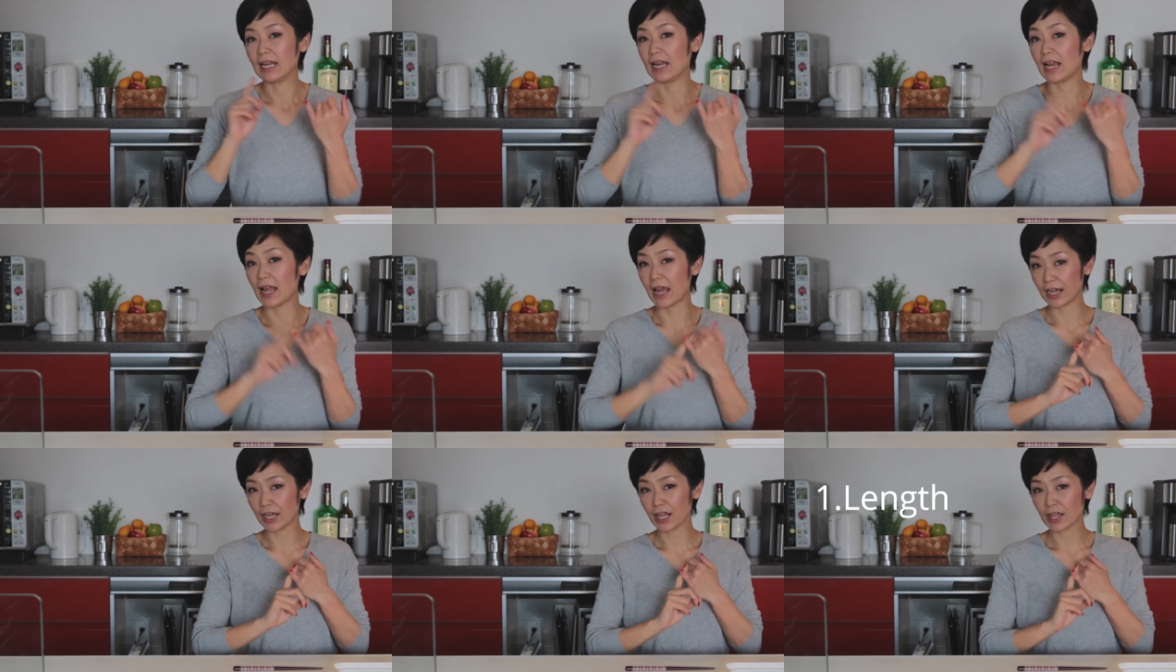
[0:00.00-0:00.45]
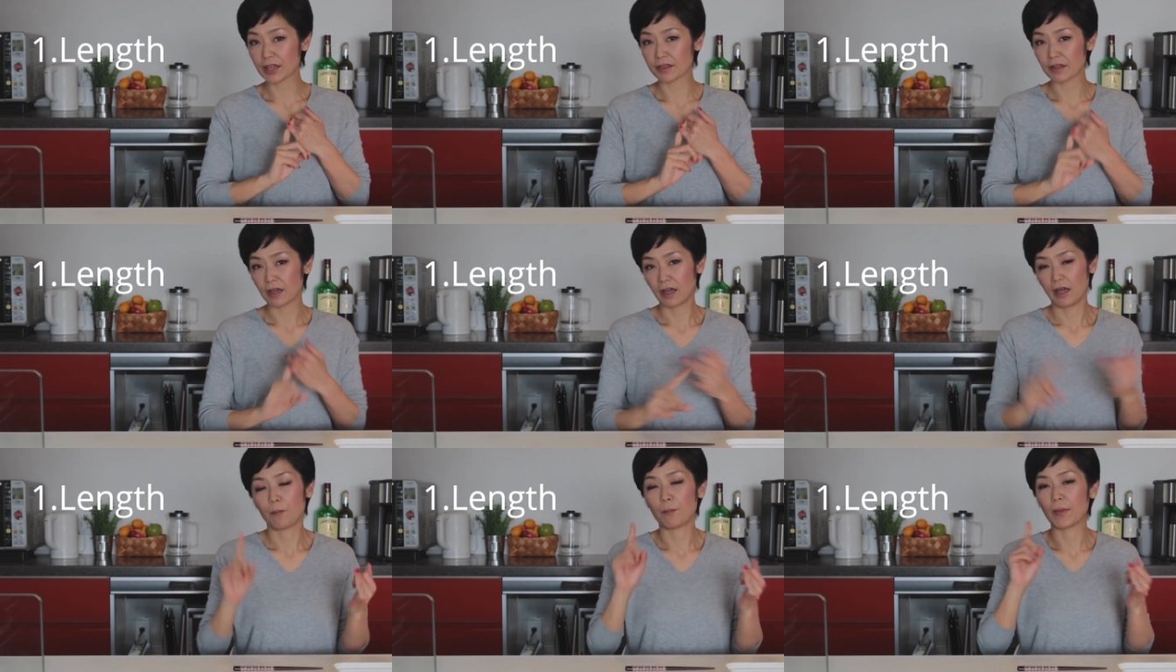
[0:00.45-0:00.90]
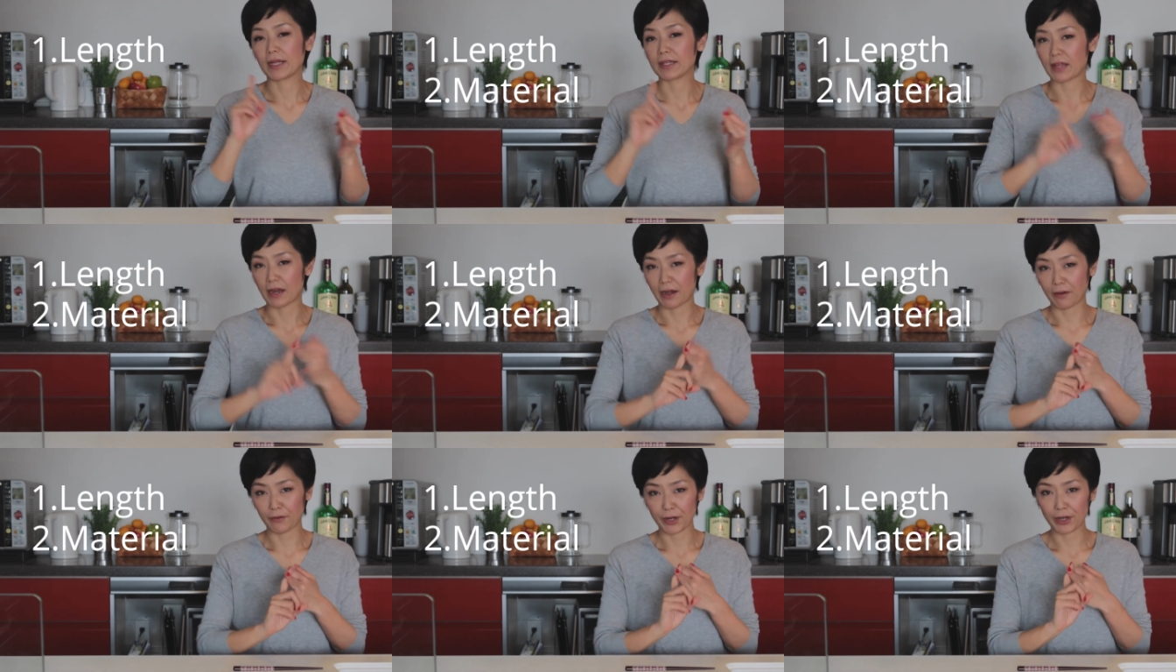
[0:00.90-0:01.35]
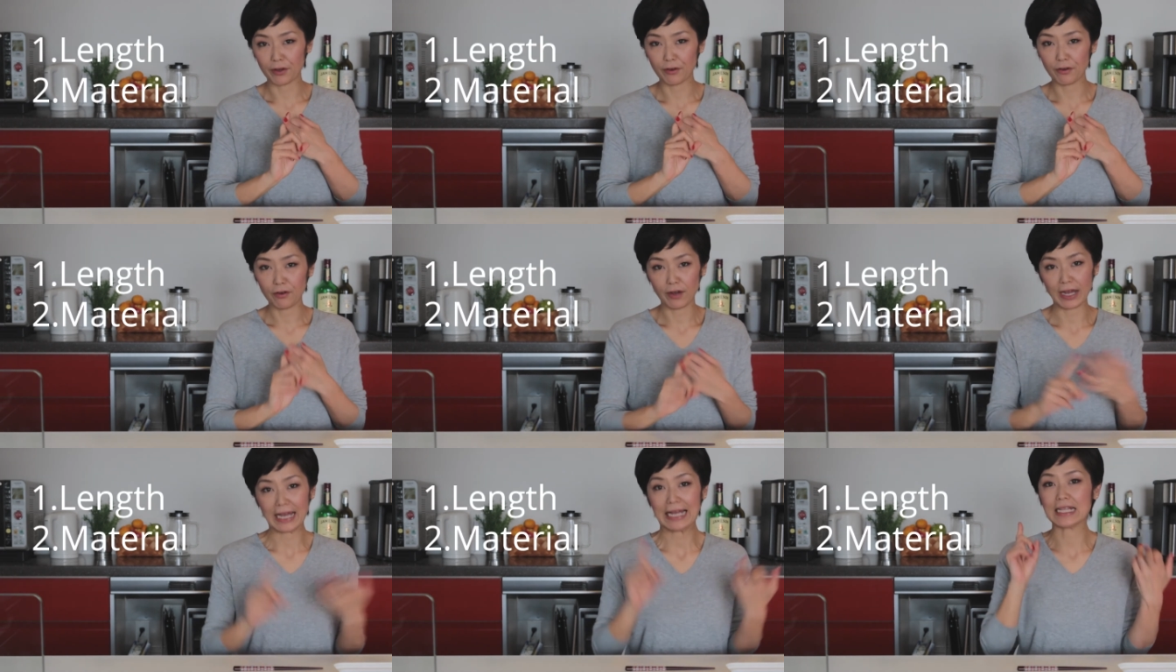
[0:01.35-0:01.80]
length,
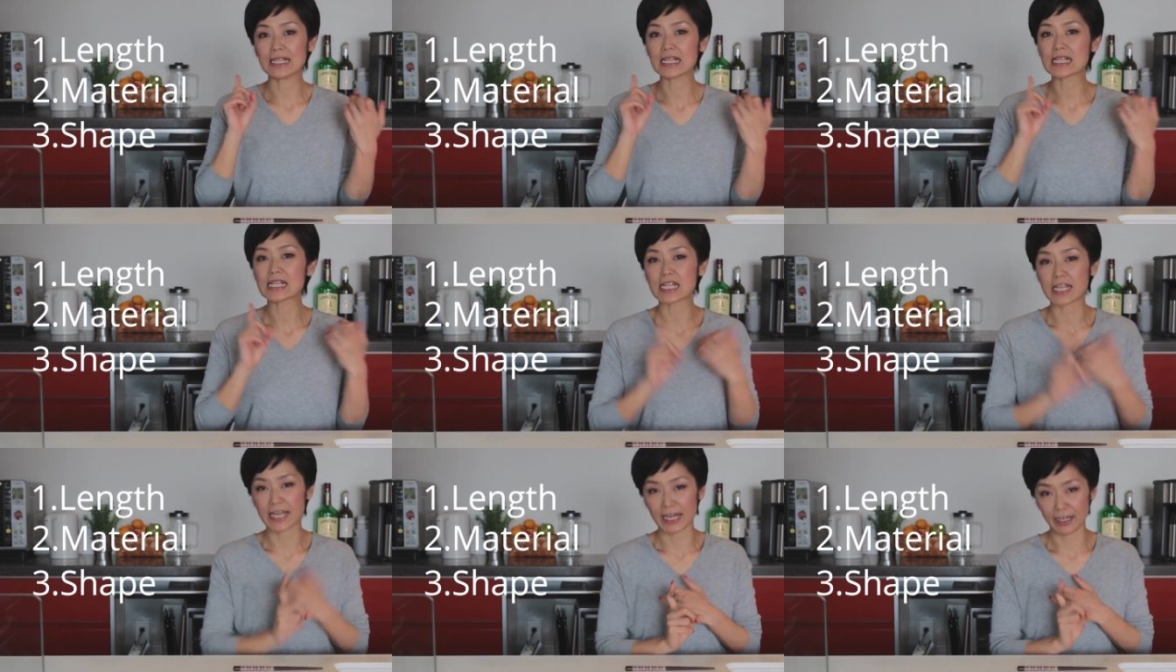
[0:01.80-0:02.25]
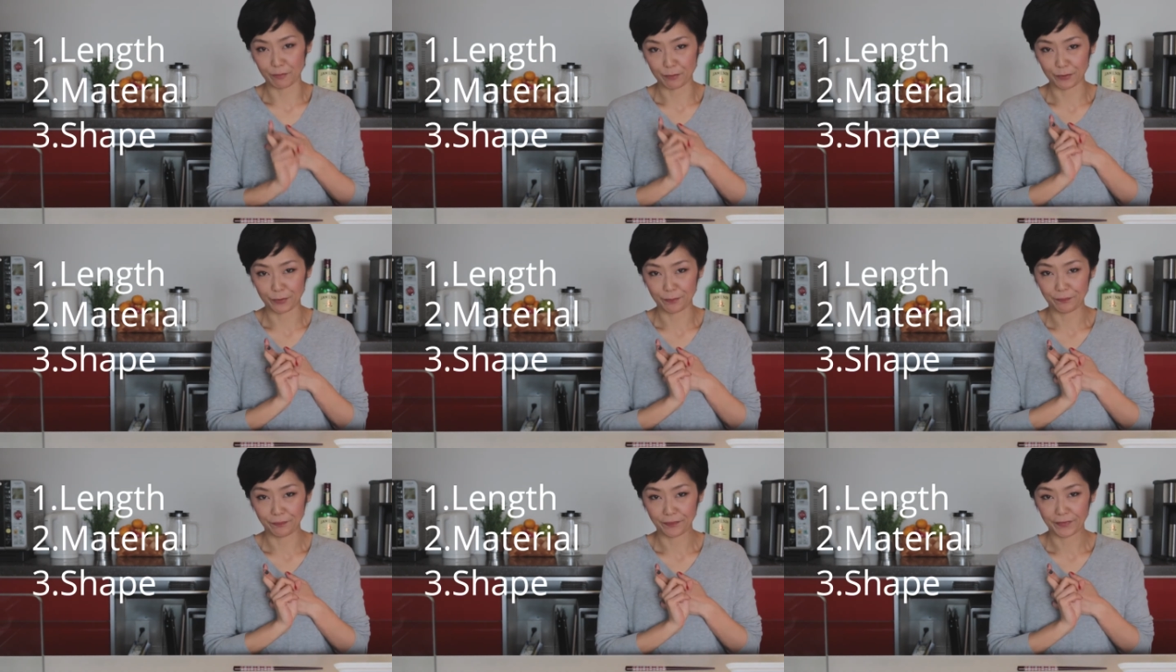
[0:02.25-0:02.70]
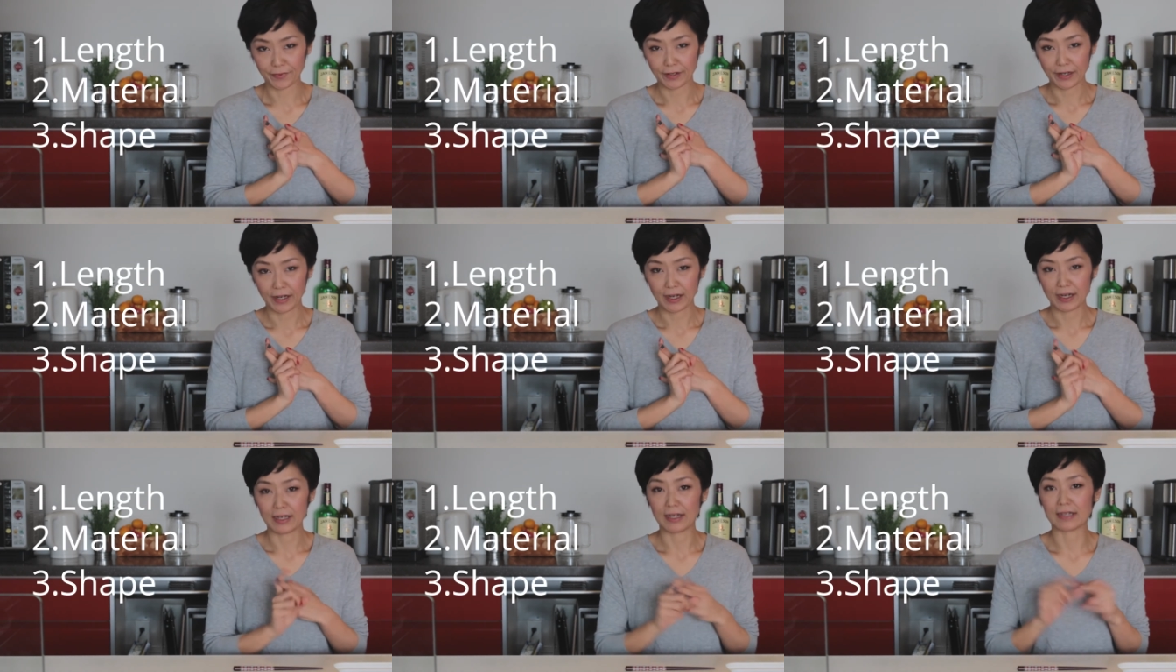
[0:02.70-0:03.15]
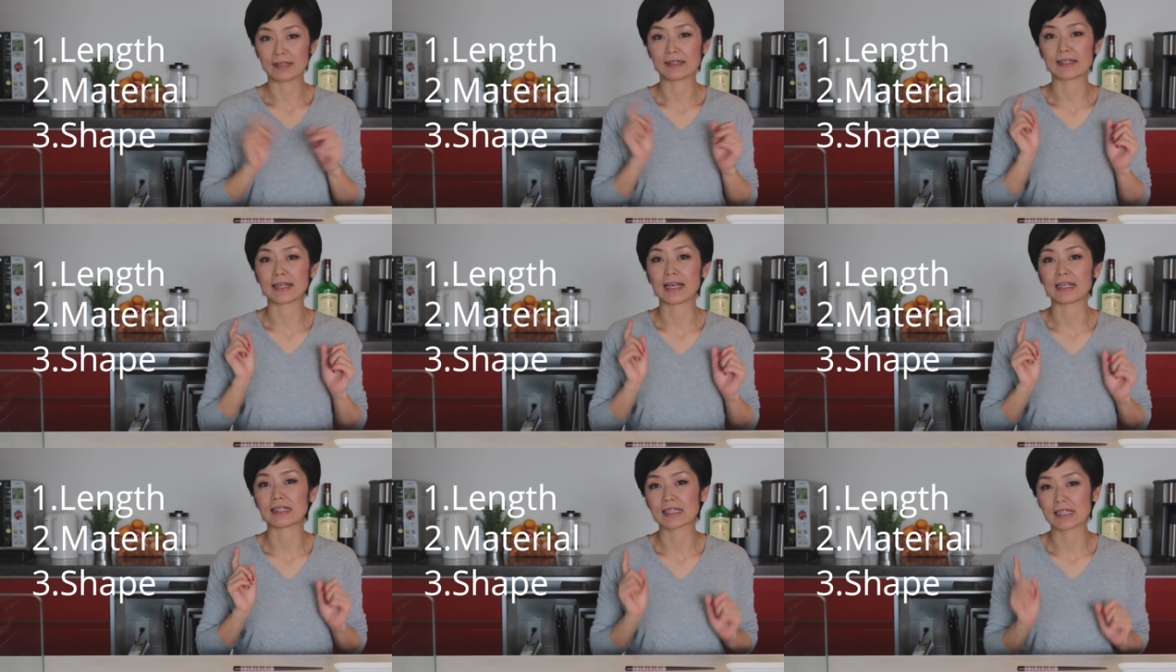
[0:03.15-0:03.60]
material, and shape.
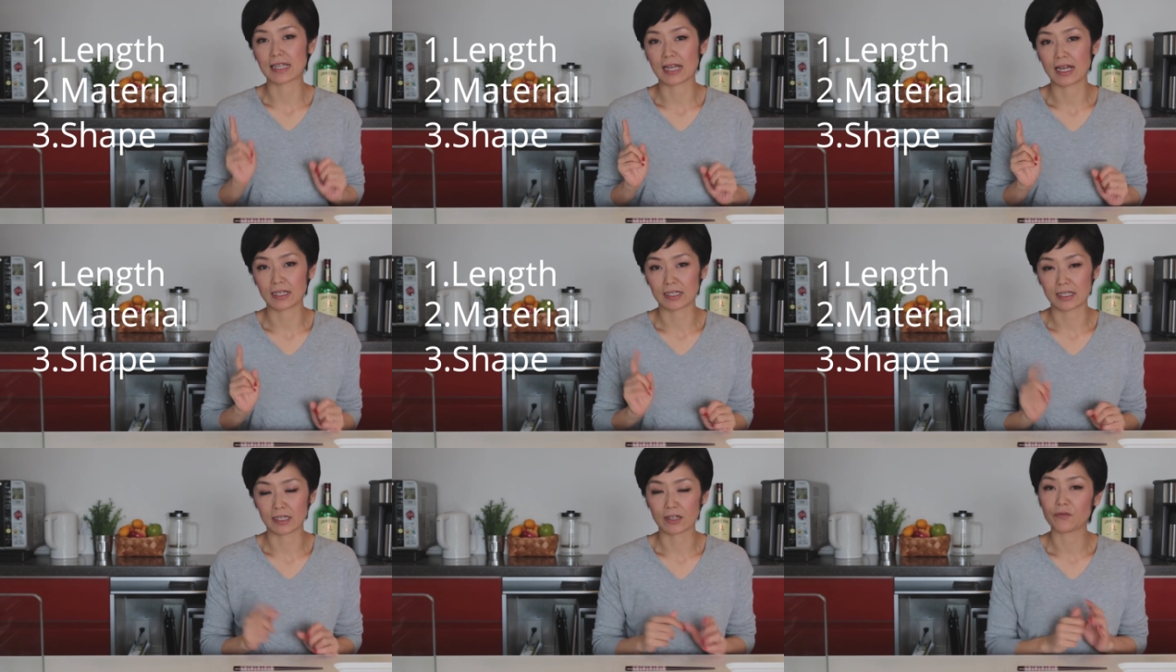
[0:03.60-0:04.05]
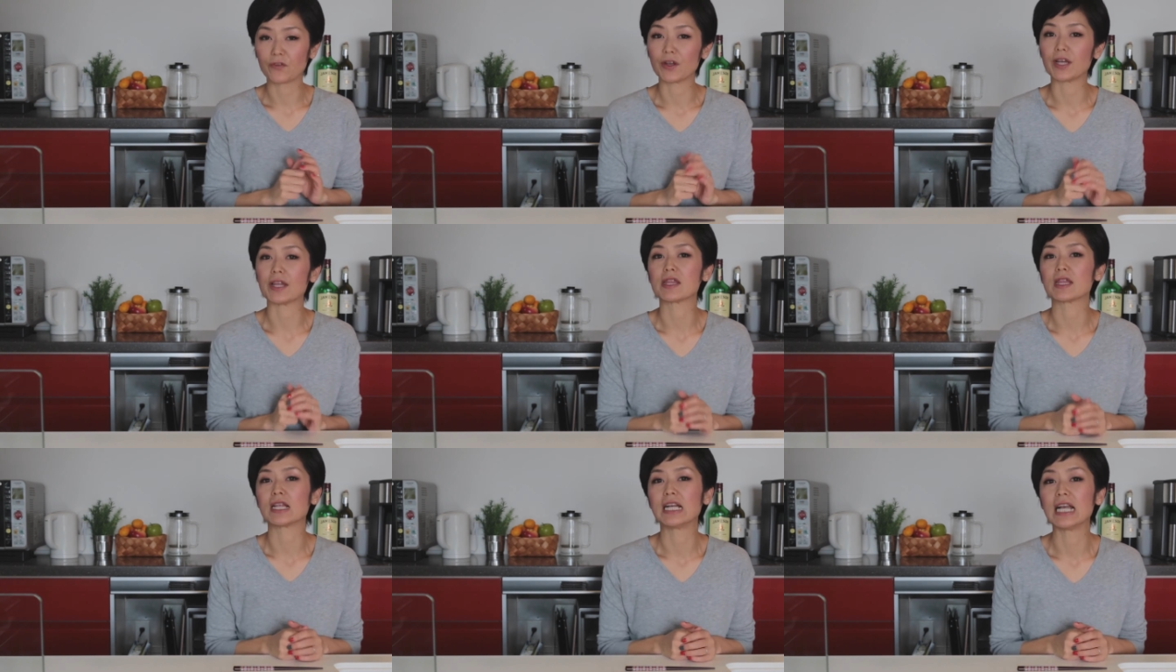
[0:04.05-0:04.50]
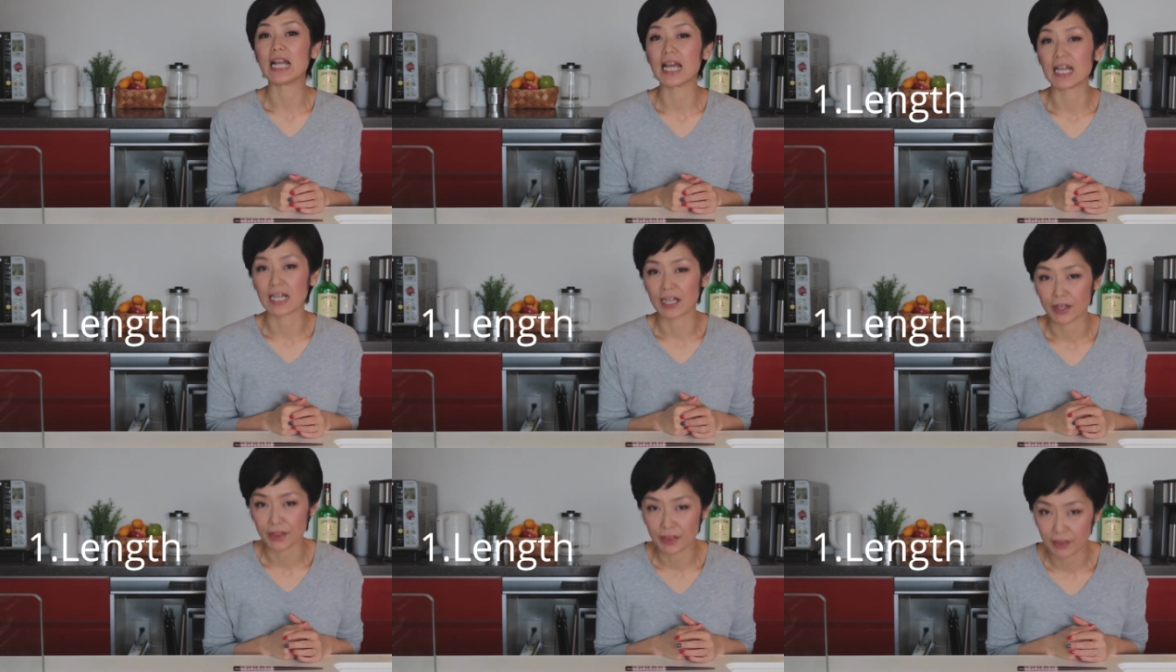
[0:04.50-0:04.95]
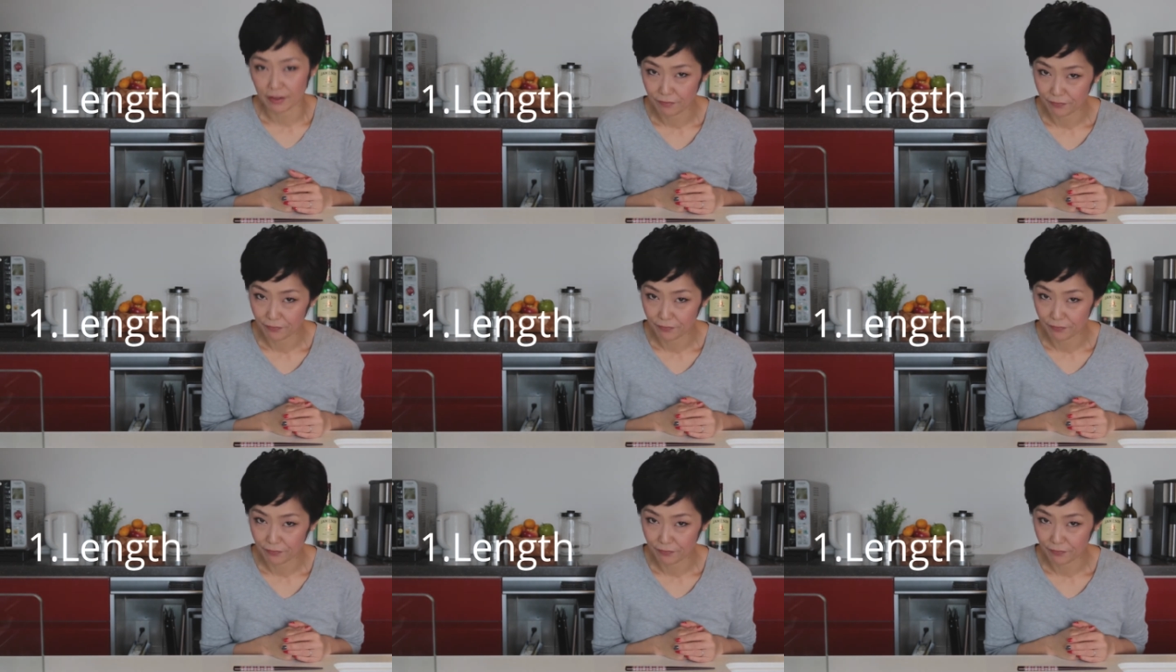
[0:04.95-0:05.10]
Let's get started with length.